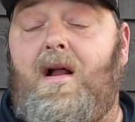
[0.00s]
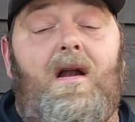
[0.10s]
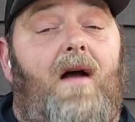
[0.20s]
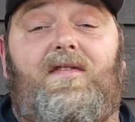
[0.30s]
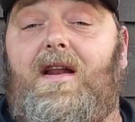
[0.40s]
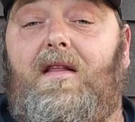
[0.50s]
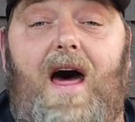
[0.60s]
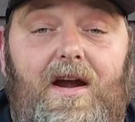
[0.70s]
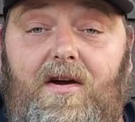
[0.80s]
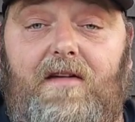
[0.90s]
I've seen a
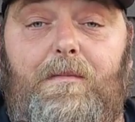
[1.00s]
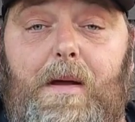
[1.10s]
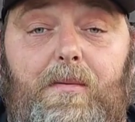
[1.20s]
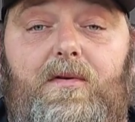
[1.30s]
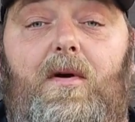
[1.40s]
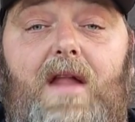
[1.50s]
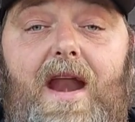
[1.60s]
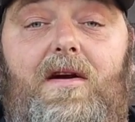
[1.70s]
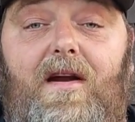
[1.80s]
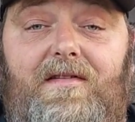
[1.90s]
lot of crazy people do a lot
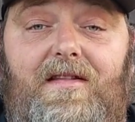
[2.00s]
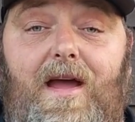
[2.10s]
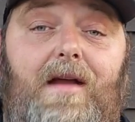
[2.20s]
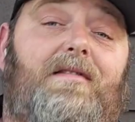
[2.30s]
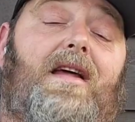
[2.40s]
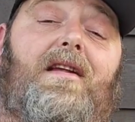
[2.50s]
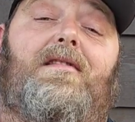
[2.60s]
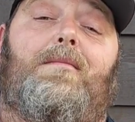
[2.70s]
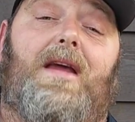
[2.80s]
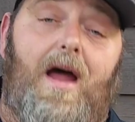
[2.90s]
of crazy things. That
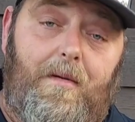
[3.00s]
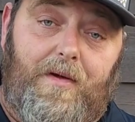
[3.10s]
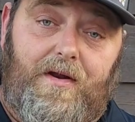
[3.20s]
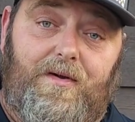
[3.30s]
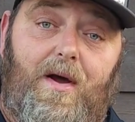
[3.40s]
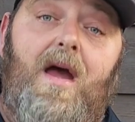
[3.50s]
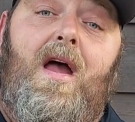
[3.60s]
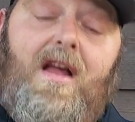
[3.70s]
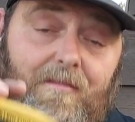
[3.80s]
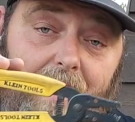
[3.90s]
doesn't mean I'm going to do it.
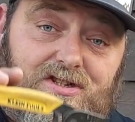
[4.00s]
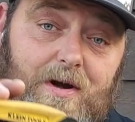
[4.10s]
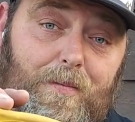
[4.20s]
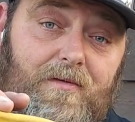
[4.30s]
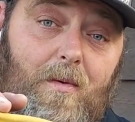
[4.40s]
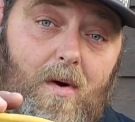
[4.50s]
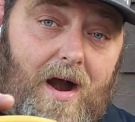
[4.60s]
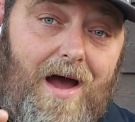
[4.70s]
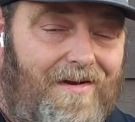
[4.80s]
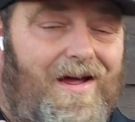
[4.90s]
My strippers are wore
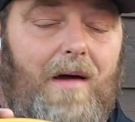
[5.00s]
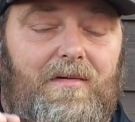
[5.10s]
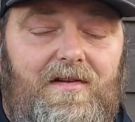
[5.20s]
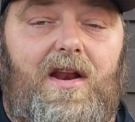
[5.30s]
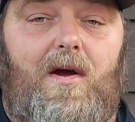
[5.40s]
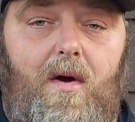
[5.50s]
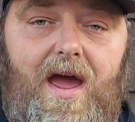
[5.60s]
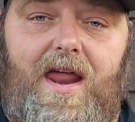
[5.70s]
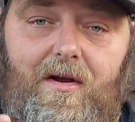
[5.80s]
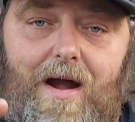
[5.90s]
out. I'm just going to go
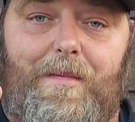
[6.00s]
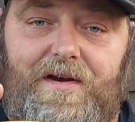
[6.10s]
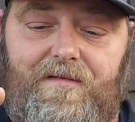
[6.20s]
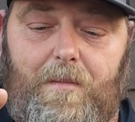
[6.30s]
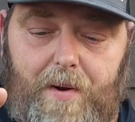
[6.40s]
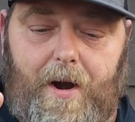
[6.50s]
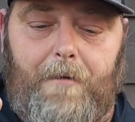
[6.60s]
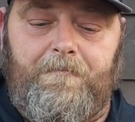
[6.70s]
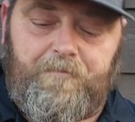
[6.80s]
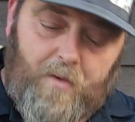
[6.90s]
ahead and grab a different pair.
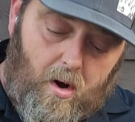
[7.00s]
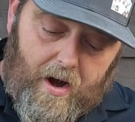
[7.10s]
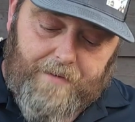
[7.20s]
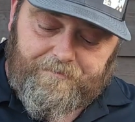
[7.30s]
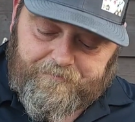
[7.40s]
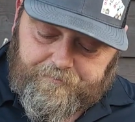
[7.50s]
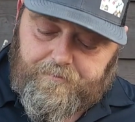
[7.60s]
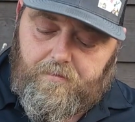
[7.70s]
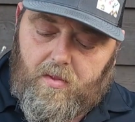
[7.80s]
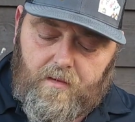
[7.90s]
All right.
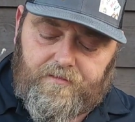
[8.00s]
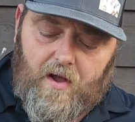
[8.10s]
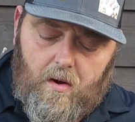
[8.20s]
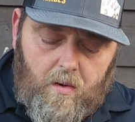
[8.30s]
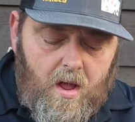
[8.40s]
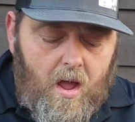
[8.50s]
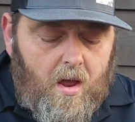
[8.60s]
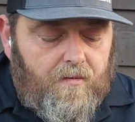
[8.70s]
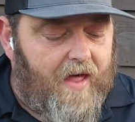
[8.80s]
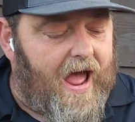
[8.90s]
So
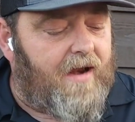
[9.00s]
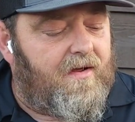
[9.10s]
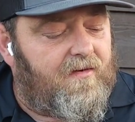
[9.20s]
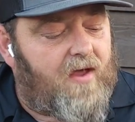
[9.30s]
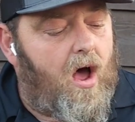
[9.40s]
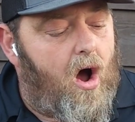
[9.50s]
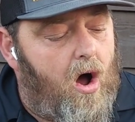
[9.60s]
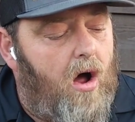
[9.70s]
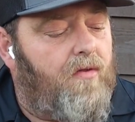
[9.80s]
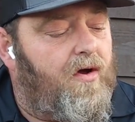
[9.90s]
that is
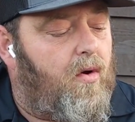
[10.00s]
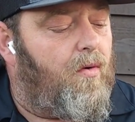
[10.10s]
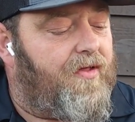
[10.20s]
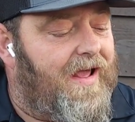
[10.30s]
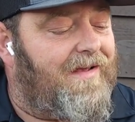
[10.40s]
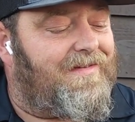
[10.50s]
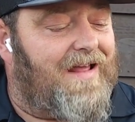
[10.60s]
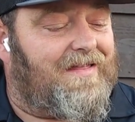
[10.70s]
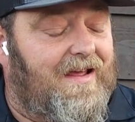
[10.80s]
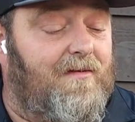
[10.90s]
all the cool things
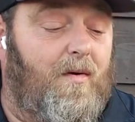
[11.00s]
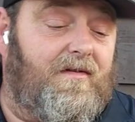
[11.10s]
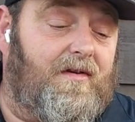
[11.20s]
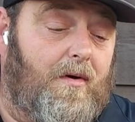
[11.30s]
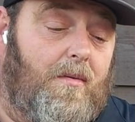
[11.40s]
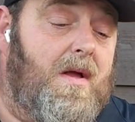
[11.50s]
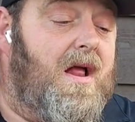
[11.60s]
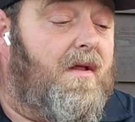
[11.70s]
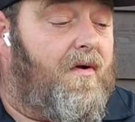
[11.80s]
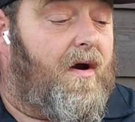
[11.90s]
that these ones do.
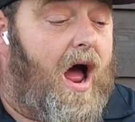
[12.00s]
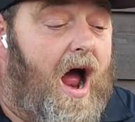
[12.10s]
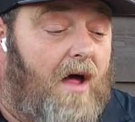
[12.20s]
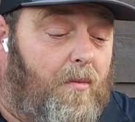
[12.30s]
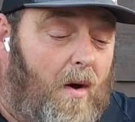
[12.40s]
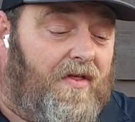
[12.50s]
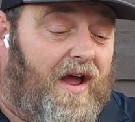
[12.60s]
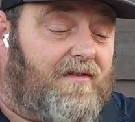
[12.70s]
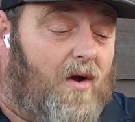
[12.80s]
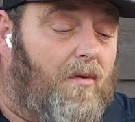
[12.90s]
One thing
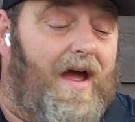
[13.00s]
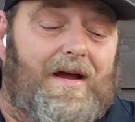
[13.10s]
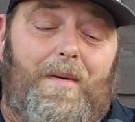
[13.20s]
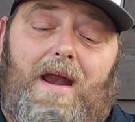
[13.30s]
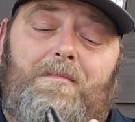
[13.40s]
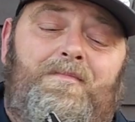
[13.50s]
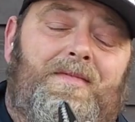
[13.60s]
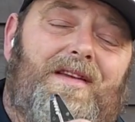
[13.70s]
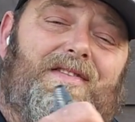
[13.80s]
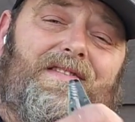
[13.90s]
I don't like about them
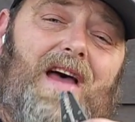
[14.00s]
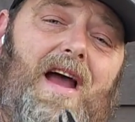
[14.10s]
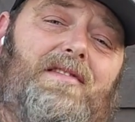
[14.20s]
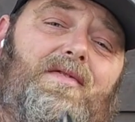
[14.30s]
is the size.